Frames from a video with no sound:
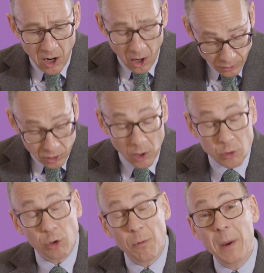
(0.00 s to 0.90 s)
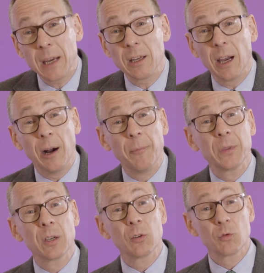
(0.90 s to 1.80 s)
on social media
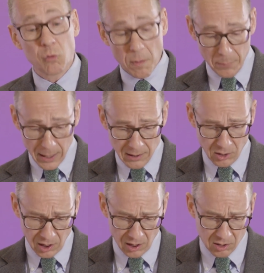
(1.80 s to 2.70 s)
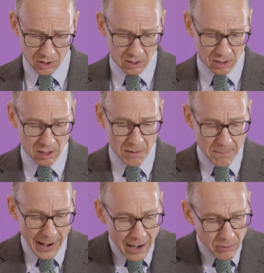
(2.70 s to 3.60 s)
repeated
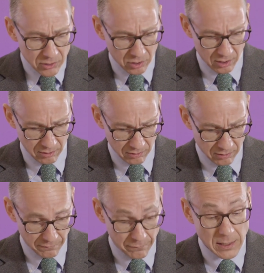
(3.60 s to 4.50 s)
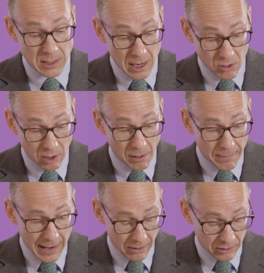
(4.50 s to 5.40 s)
comparisons, video
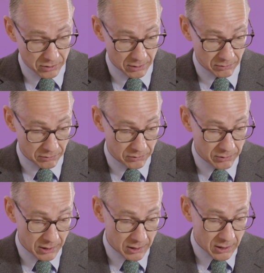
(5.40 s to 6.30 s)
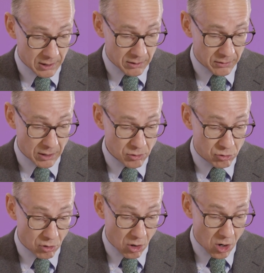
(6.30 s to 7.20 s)
comparisons, that
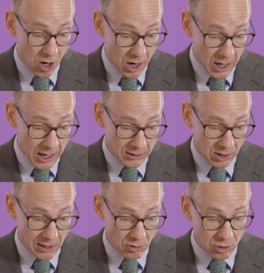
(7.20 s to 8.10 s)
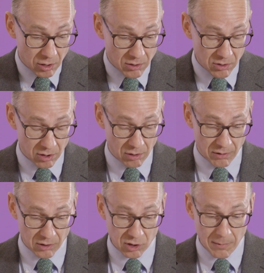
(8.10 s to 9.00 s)
draw attention to
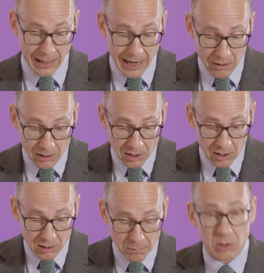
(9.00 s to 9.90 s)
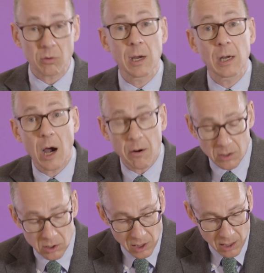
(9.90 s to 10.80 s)
the similarities between our
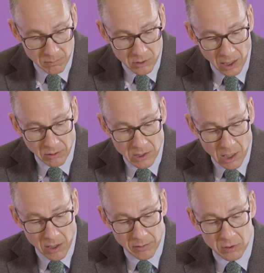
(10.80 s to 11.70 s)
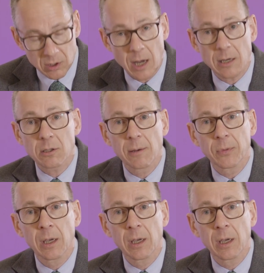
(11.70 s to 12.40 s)
esteemed Secretary of State